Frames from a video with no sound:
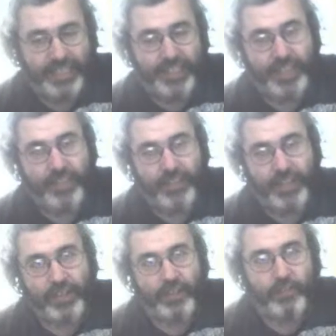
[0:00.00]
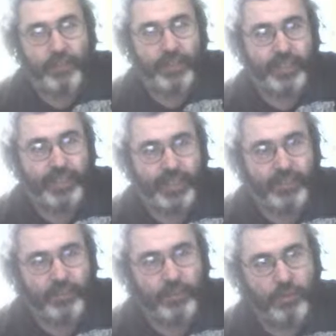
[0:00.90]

Now that cryptic title will